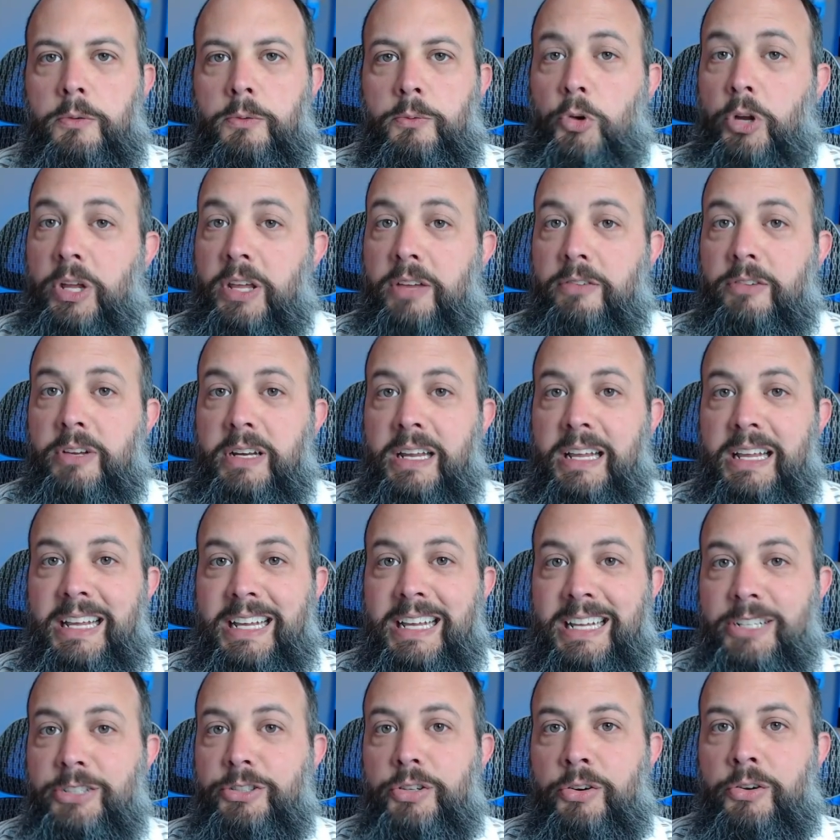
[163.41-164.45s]
We're given
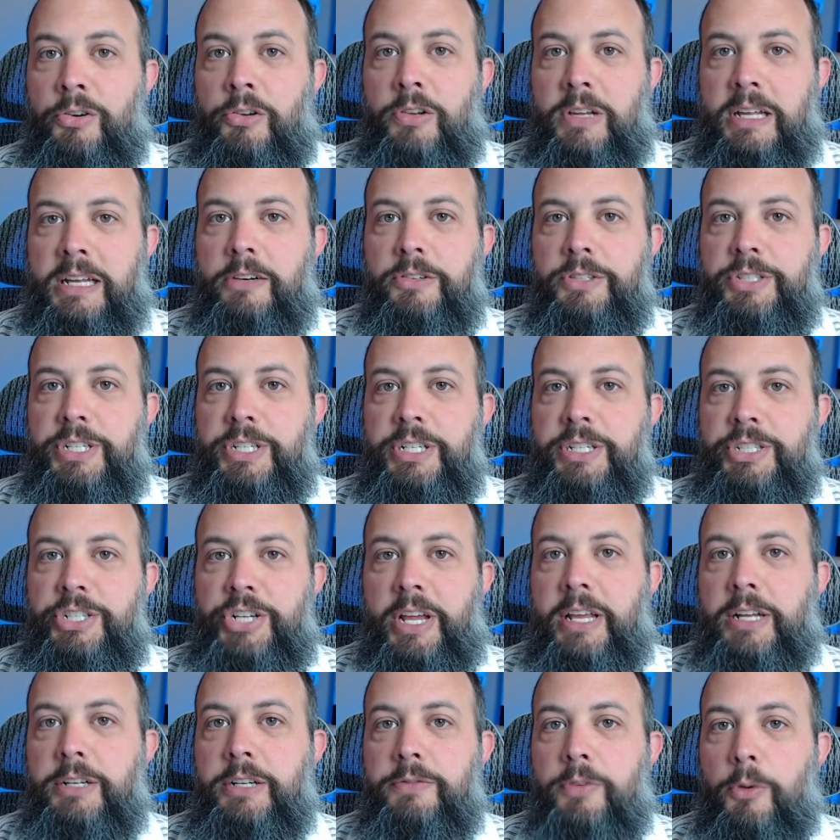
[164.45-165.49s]
internal energy
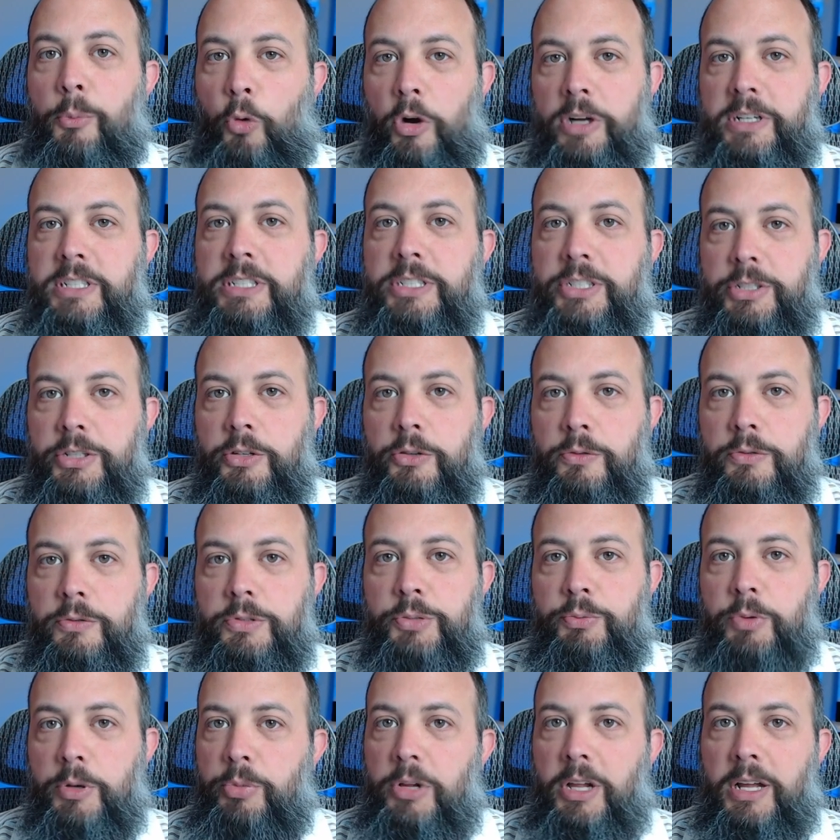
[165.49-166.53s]
change from one to two,
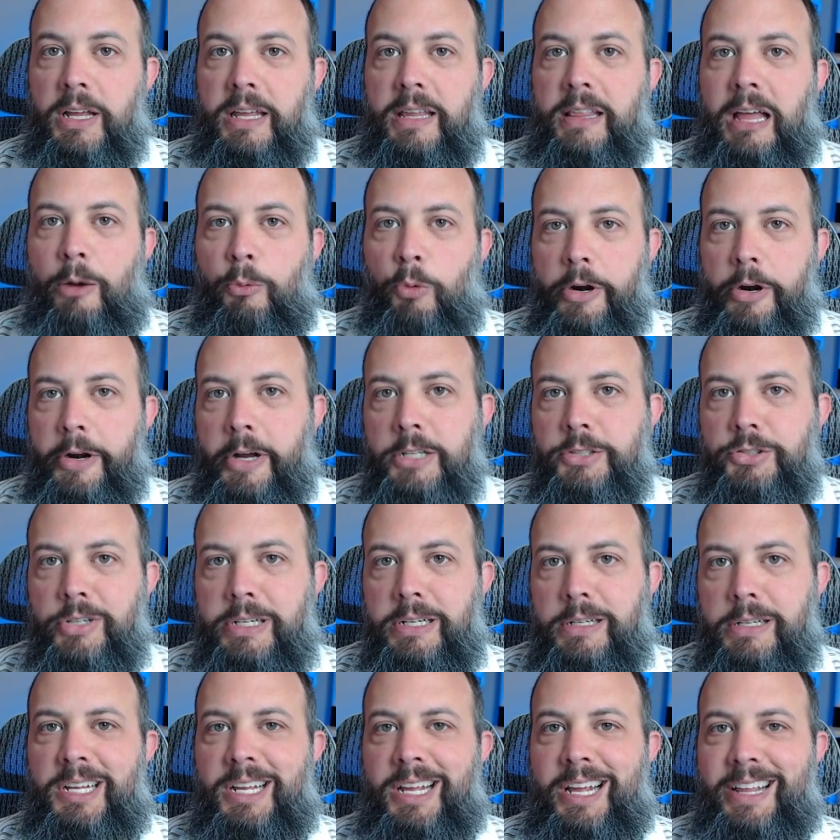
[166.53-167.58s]
so we can plug in that one hundred,